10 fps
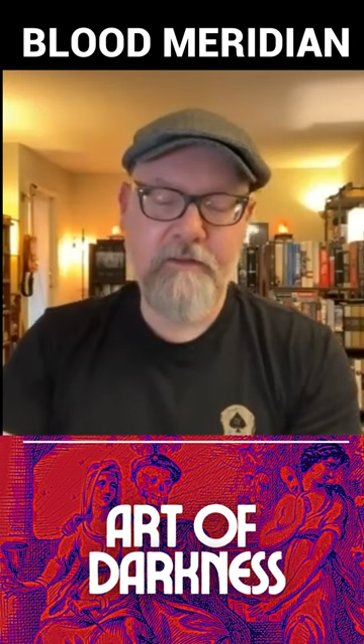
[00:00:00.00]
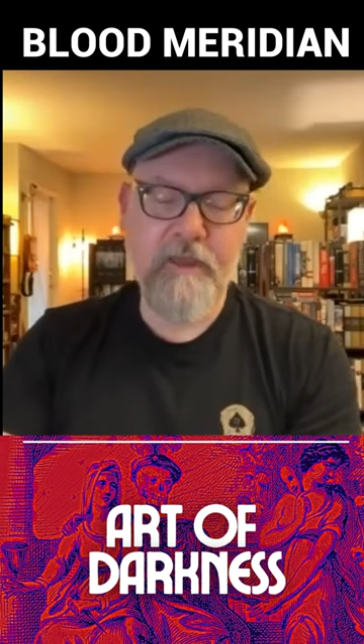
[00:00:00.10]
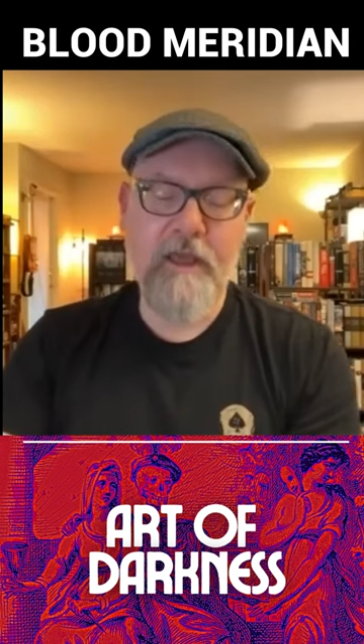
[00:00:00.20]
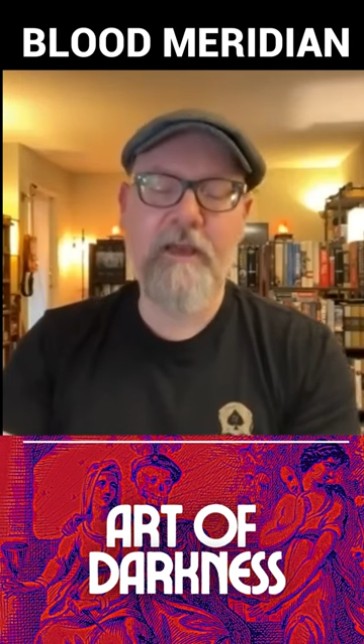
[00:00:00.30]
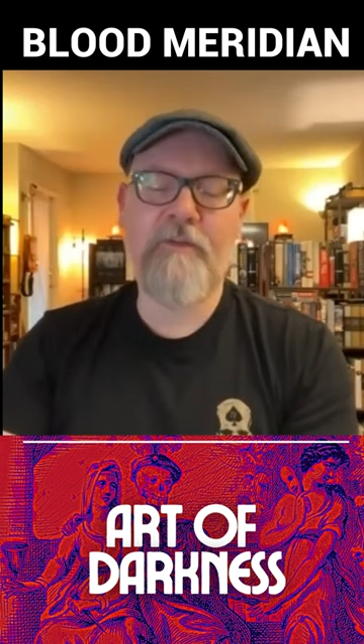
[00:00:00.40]

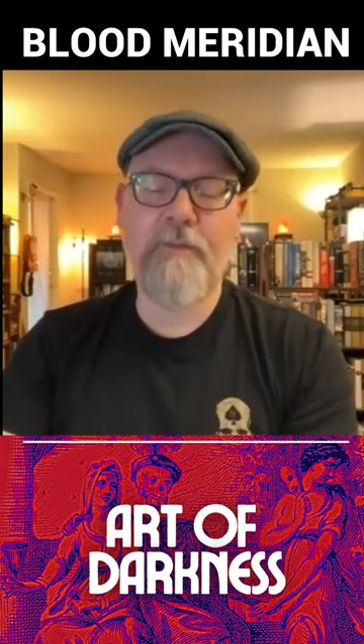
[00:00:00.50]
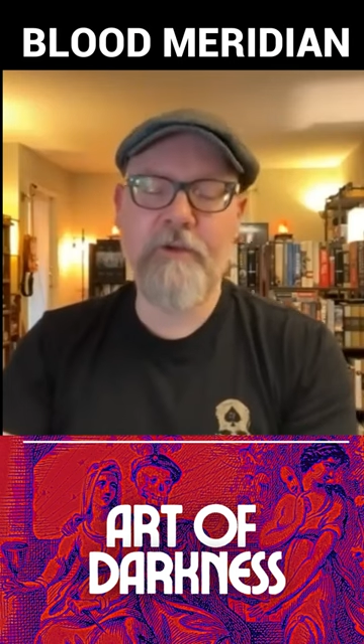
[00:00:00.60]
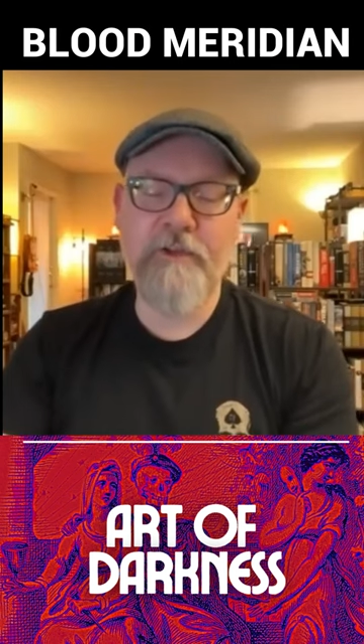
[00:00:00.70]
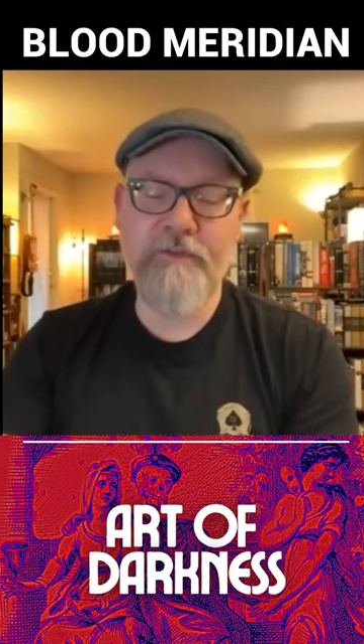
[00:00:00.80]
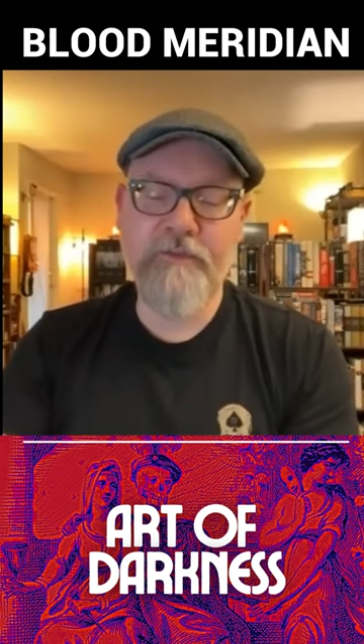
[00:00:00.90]
The ex
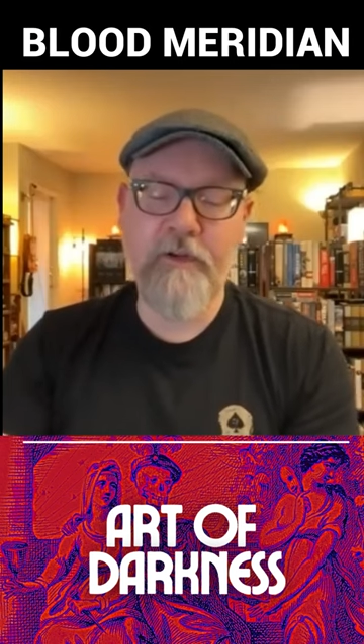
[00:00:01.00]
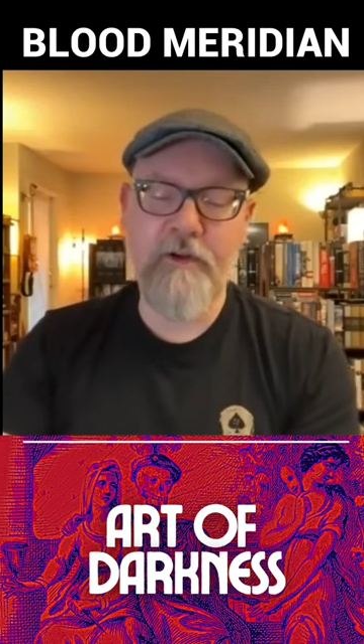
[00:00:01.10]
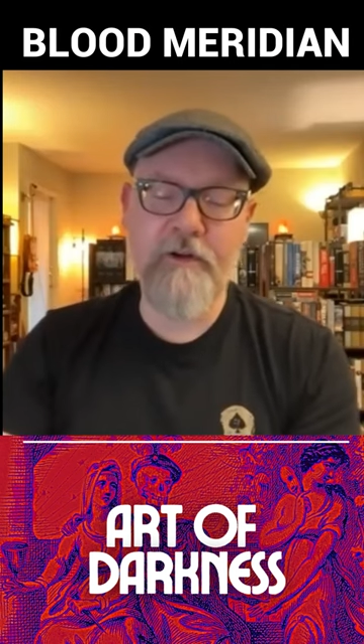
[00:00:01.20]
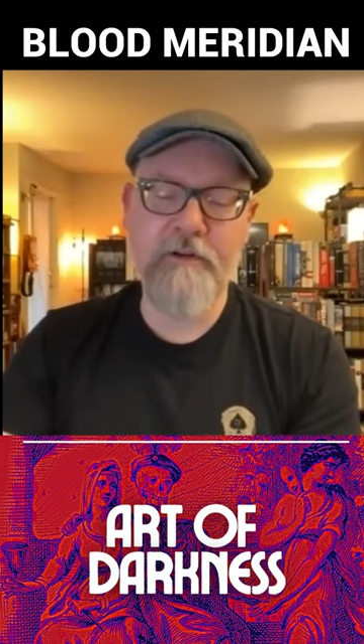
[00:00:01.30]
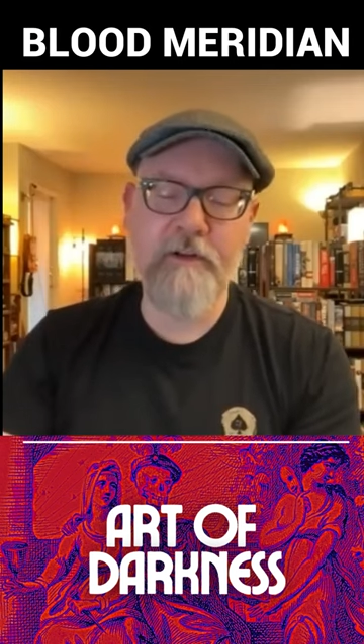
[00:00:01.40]
priest
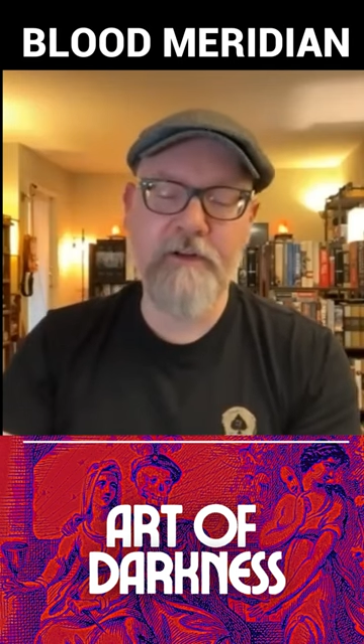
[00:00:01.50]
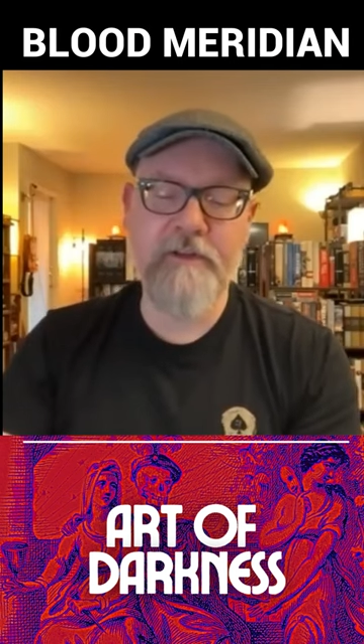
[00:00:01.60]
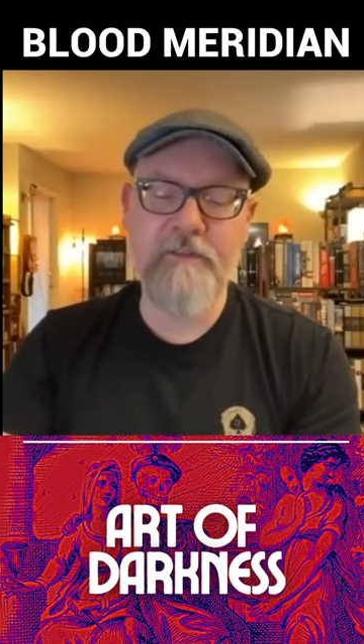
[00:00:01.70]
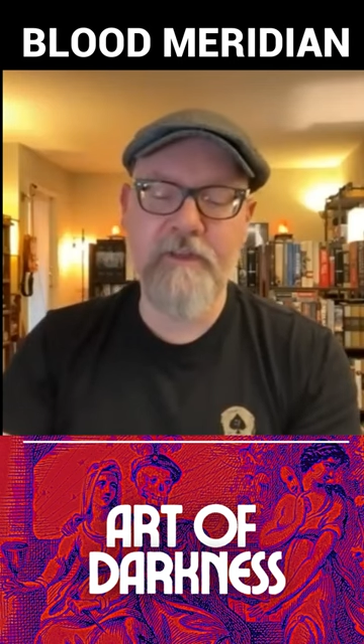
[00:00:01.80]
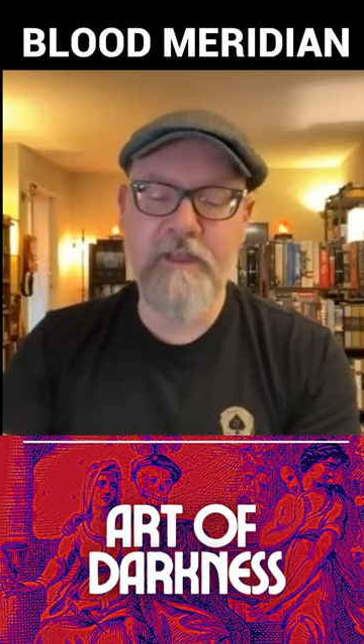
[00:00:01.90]
turned and
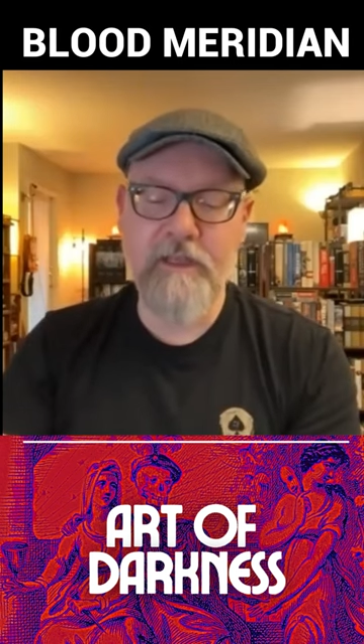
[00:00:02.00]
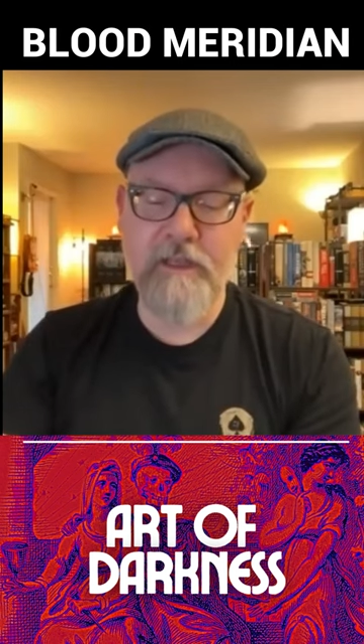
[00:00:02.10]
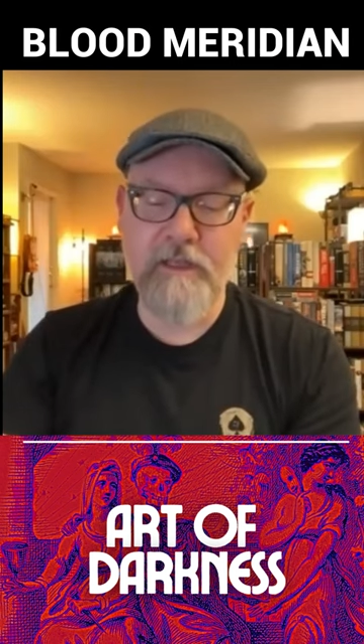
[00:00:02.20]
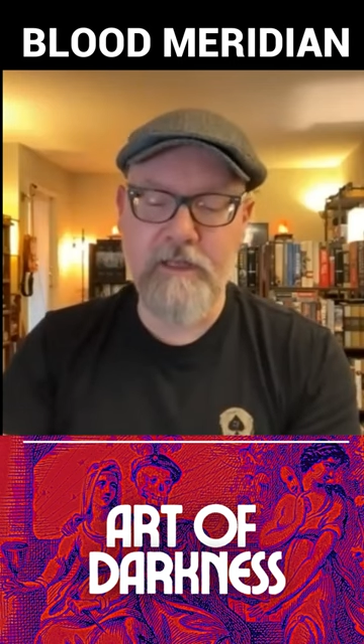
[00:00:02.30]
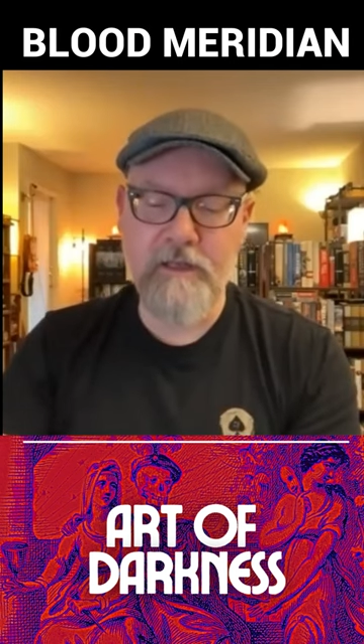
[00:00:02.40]
looked at the
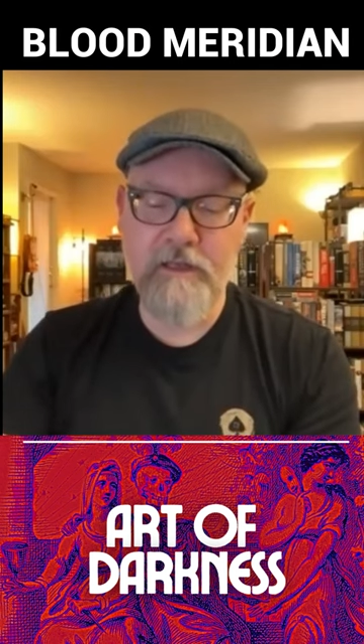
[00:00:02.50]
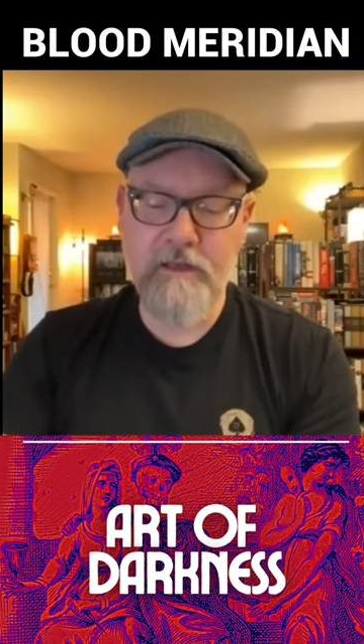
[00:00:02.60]
kid,